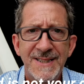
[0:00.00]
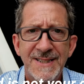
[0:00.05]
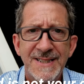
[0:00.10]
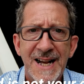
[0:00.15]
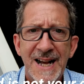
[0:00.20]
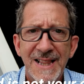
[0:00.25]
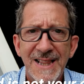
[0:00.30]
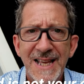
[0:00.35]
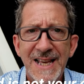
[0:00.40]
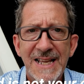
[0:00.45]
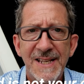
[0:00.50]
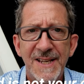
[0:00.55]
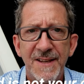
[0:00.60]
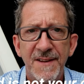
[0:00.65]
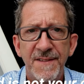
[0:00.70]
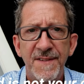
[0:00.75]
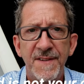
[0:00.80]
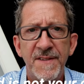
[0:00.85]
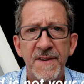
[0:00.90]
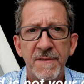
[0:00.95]
Thailand
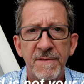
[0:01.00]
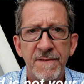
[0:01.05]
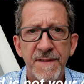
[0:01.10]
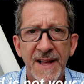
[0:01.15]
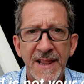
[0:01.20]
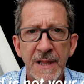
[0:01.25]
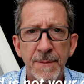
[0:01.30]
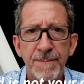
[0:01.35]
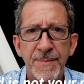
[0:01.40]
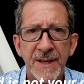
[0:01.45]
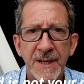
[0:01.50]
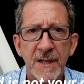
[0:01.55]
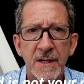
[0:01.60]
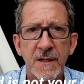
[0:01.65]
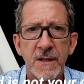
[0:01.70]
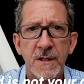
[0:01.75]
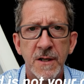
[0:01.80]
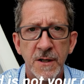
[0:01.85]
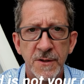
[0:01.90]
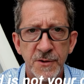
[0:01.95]
is a developing
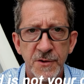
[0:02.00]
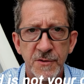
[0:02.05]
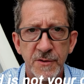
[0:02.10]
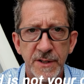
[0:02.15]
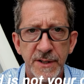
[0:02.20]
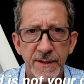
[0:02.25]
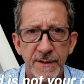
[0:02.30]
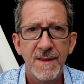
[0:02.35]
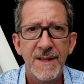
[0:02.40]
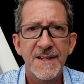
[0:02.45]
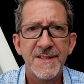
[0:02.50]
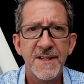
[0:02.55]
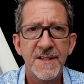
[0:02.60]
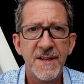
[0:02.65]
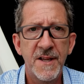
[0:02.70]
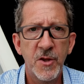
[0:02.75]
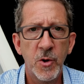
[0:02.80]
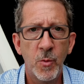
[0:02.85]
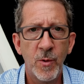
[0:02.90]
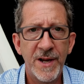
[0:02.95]
country. That's
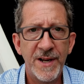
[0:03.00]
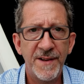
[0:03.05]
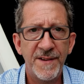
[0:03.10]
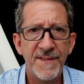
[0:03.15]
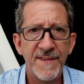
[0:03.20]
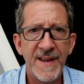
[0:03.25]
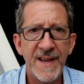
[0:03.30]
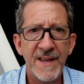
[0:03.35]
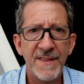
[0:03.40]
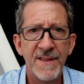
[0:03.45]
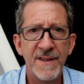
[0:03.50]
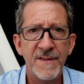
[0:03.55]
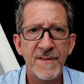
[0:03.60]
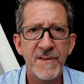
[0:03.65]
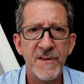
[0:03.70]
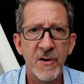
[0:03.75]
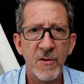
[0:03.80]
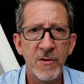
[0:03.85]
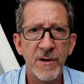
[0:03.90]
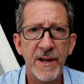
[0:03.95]
another way to say that
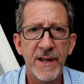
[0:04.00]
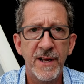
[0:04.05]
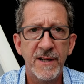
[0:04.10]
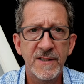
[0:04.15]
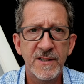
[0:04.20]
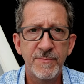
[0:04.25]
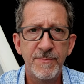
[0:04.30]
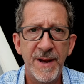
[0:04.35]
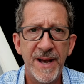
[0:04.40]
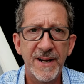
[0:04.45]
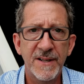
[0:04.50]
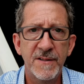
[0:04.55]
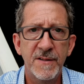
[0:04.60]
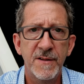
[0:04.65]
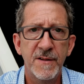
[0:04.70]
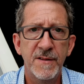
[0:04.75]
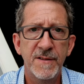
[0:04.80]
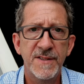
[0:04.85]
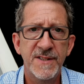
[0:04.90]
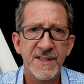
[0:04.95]
don't expect
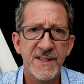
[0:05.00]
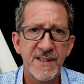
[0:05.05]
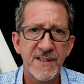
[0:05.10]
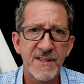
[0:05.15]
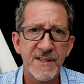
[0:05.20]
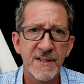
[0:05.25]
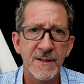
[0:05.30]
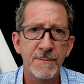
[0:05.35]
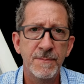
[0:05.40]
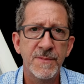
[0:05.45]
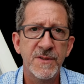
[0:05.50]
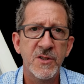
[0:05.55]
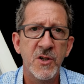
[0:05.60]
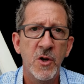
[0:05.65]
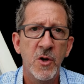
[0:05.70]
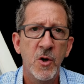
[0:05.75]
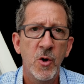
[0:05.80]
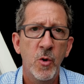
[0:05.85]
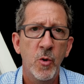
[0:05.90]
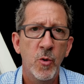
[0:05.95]
systems
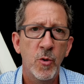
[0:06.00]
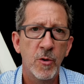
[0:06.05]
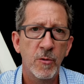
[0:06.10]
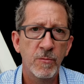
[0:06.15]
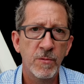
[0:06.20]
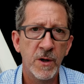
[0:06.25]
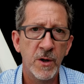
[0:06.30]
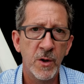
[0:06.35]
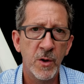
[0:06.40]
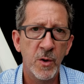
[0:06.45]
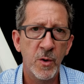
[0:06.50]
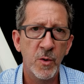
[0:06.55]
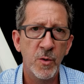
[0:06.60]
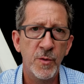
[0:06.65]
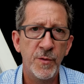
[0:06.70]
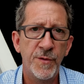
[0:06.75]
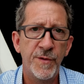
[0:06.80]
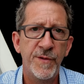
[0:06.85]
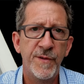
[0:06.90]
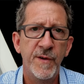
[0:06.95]
or
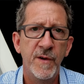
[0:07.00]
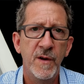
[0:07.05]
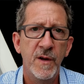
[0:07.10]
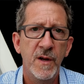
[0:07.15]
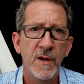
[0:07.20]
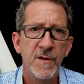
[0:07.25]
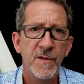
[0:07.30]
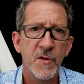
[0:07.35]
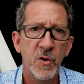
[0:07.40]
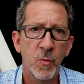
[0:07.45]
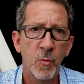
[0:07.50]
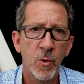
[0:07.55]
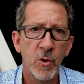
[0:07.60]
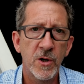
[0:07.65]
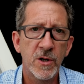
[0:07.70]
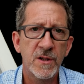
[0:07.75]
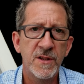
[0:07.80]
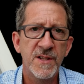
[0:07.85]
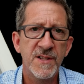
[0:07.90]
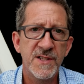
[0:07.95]
roads to
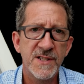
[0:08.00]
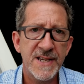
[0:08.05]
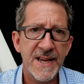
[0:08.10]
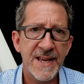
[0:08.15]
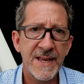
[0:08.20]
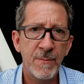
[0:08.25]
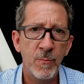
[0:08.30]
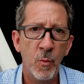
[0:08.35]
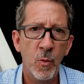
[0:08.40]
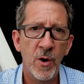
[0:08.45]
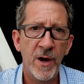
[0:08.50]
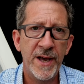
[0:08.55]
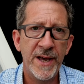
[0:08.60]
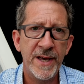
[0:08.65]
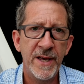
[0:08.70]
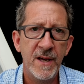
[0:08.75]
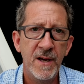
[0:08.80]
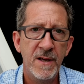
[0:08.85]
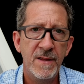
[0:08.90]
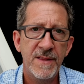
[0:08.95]
work the same
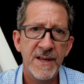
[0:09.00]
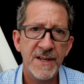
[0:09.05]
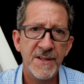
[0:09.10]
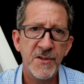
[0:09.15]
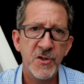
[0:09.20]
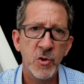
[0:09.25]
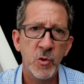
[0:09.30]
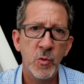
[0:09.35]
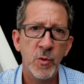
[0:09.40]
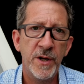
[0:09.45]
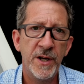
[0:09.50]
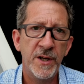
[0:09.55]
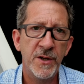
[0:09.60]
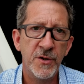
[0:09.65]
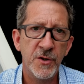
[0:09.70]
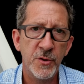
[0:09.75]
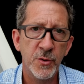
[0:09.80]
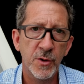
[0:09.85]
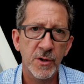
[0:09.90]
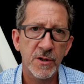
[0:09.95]
way they do
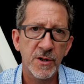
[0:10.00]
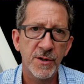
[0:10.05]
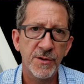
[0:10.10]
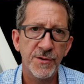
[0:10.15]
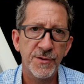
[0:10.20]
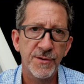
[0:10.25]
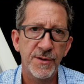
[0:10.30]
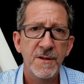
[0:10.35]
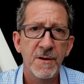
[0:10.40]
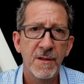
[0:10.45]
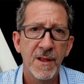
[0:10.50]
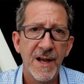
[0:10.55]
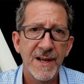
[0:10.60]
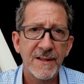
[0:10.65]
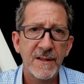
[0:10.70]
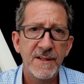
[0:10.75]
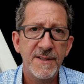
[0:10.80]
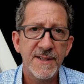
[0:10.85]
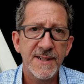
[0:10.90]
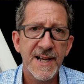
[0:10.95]
in your country. You're
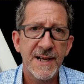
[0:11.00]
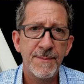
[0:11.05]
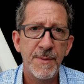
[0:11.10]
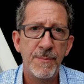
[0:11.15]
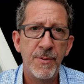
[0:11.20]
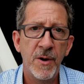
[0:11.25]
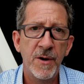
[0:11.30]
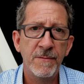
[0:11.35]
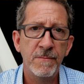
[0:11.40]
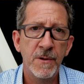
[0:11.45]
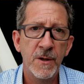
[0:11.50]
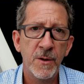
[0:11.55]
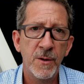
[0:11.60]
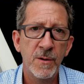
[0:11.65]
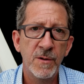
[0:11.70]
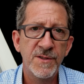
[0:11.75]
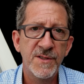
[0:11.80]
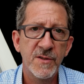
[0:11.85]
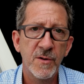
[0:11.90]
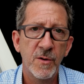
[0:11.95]
likely to come upon
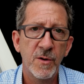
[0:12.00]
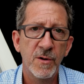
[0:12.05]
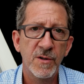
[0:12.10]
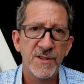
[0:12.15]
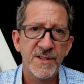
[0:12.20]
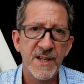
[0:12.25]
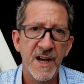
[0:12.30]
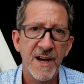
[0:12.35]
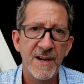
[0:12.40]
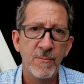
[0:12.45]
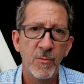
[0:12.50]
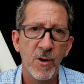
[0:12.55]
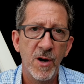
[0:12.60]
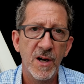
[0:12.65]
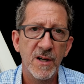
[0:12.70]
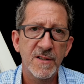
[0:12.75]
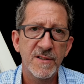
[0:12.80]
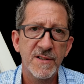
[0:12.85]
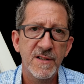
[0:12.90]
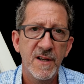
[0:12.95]
roads or
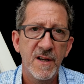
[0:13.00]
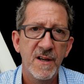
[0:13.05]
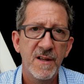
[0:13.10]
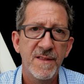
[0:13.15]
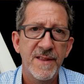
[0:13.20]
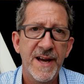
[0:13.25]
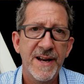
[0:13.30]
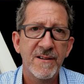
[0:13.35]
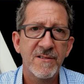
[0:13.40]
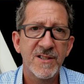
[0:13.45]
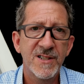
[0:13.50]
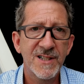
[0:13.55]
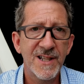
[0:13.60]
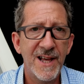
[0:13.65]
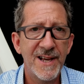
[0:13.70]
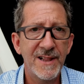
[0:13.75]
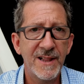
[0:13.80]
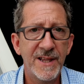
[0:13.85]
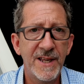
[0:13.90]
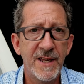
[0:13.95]
sidewalks that are
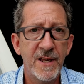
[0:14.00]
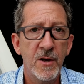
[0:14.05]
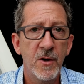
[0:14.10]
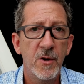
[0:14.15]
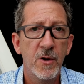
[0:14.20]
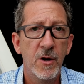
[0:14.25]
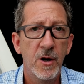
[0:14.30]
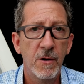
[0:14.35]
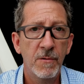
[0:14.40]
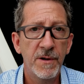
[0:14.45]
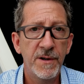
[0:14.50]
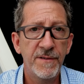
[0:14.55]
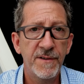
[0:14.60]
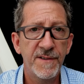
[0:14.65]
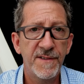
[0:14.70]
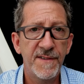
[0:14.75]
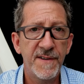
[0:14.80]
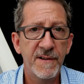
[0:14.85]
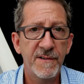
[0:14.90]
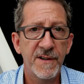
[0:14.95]
slightly or even
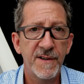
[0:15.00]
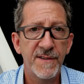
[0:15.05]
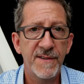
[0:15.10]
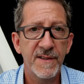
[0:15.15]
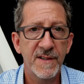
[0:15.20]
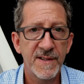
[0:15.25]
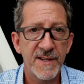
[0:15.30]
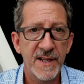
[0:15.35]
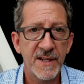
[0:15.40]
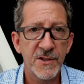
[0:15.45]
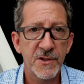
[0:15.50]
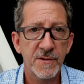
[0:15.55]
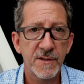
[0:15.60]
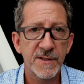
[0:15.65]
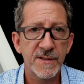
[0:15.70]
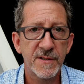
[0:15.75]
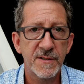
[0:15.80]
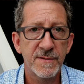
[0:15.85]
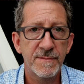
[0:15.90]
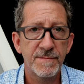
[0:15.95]
seriously
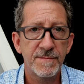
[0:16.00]
dangerous.